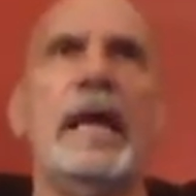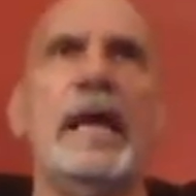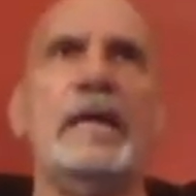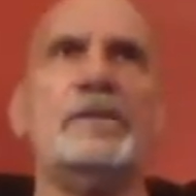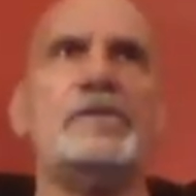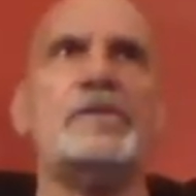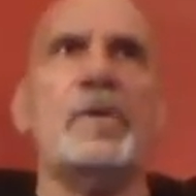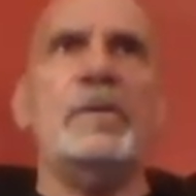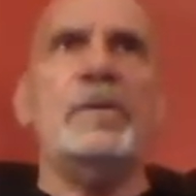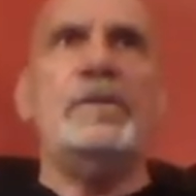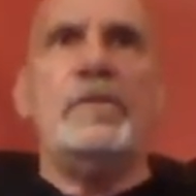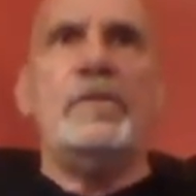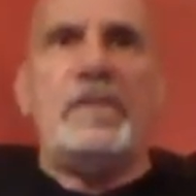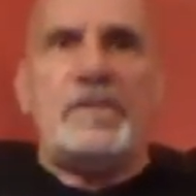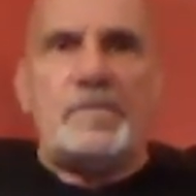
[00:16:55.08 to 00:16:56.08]
and so we
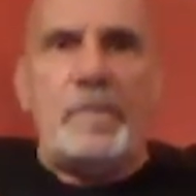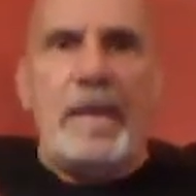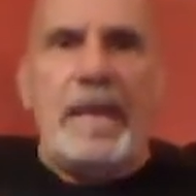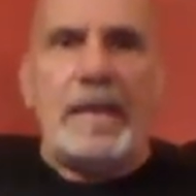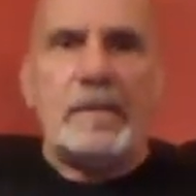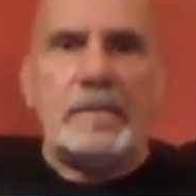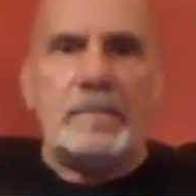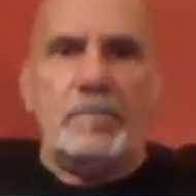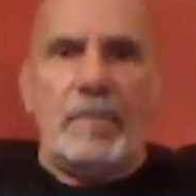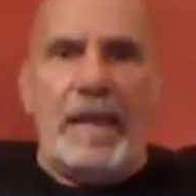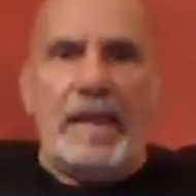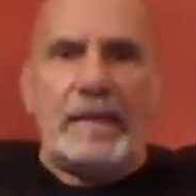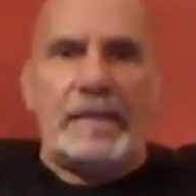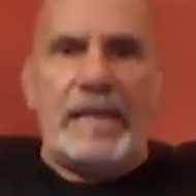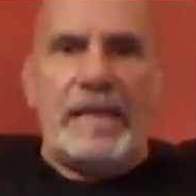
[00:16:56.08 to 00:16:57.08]
do these man
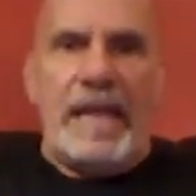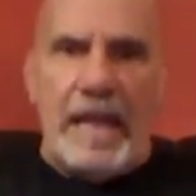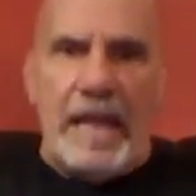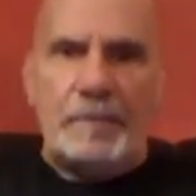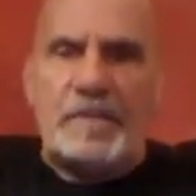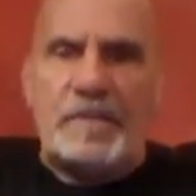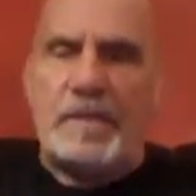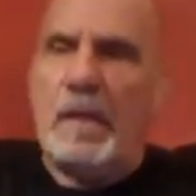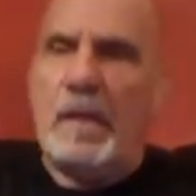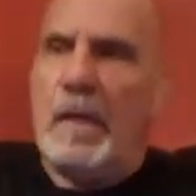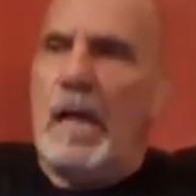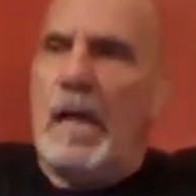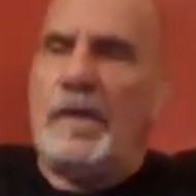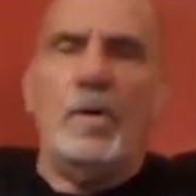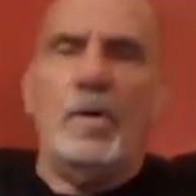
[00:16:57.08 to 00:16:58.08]
camps.
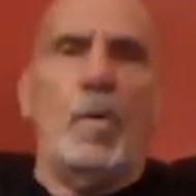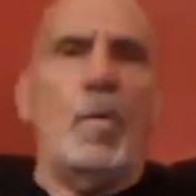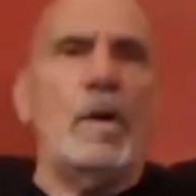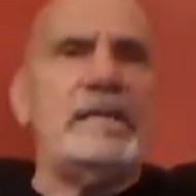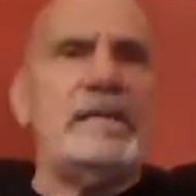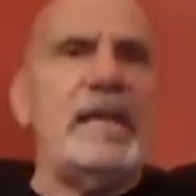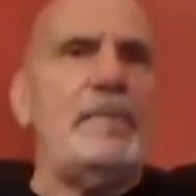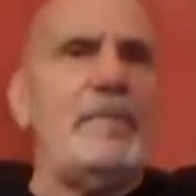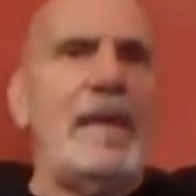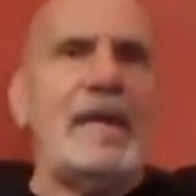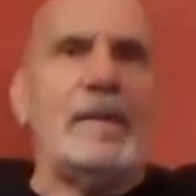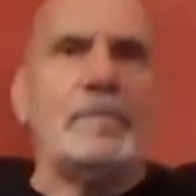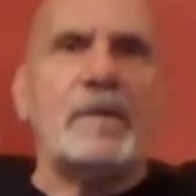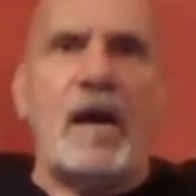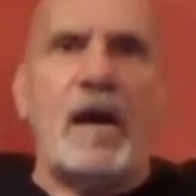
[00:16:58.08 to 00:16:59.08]
I do a one-day Man
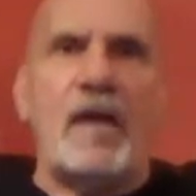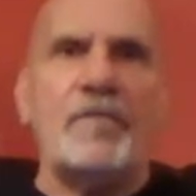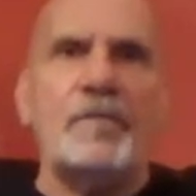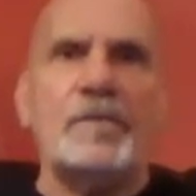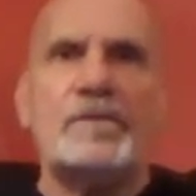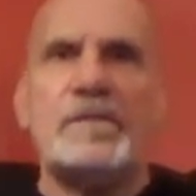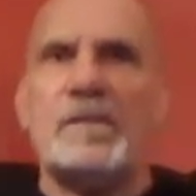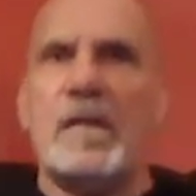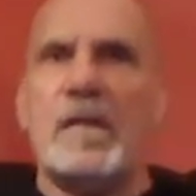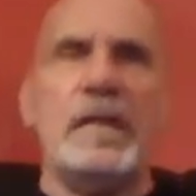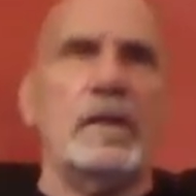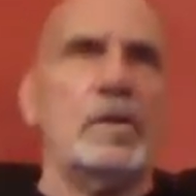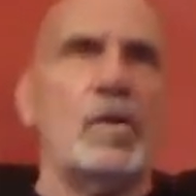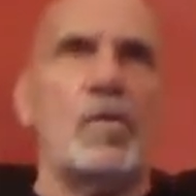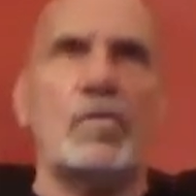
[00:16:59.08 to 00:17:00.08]
Up conference
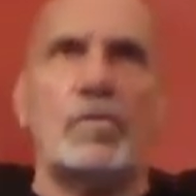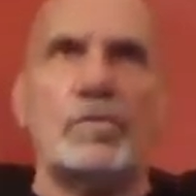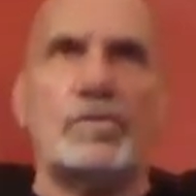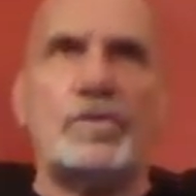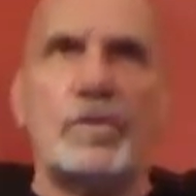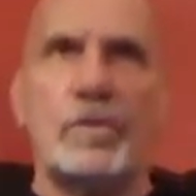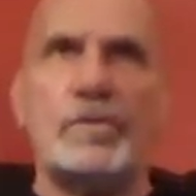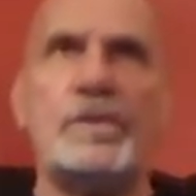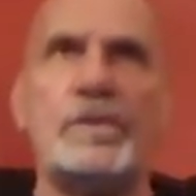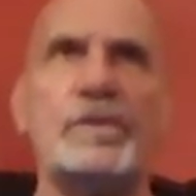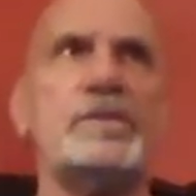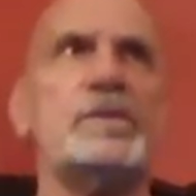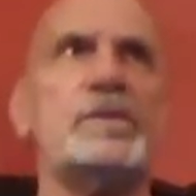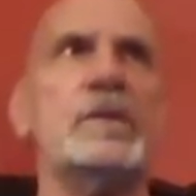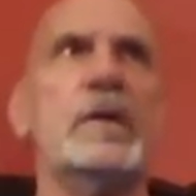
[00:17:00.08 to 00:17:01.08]
in local
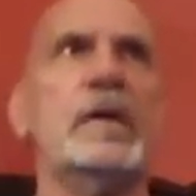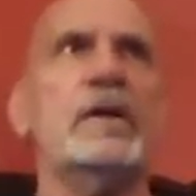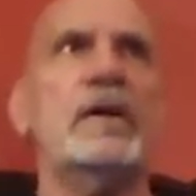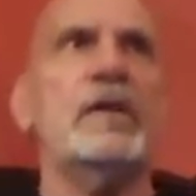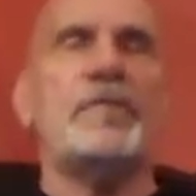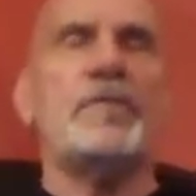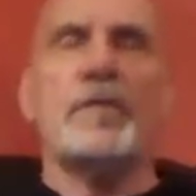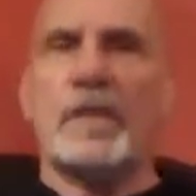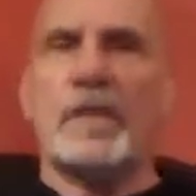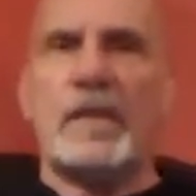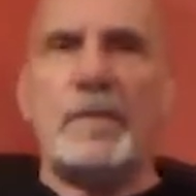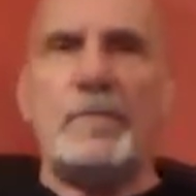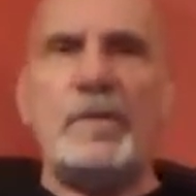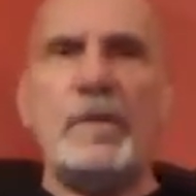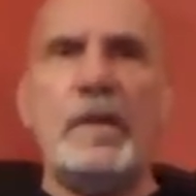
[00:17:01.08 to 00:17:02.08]
churches for the
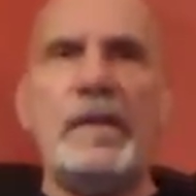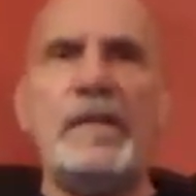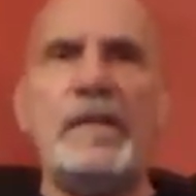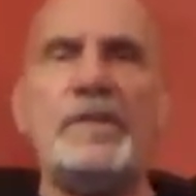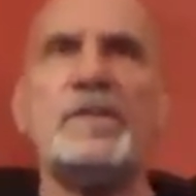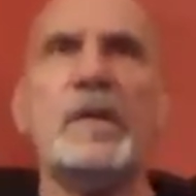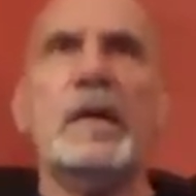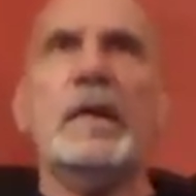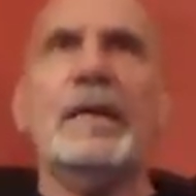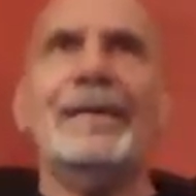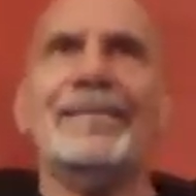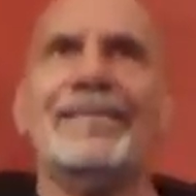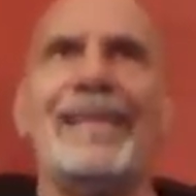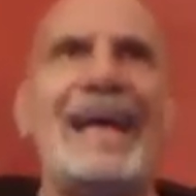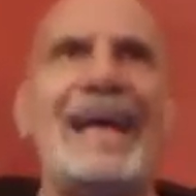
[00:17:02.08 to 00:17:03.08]
communities.
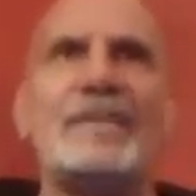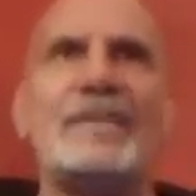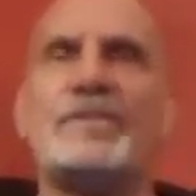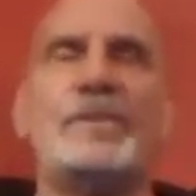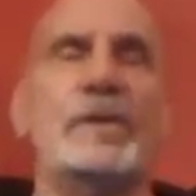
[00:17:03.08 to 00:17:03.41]
Last